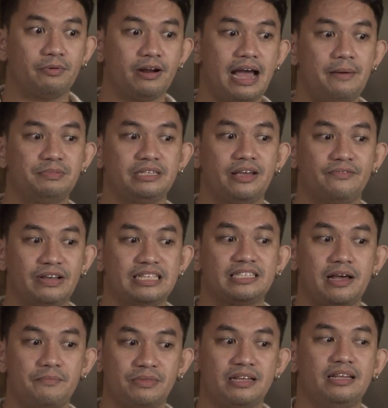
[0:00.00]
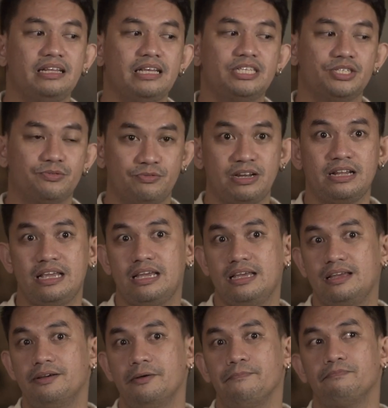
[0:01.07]
and perhaps if it's something that is
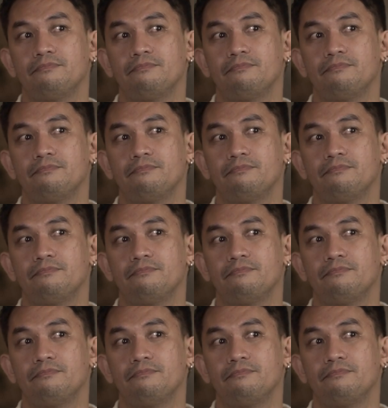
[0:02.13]
really,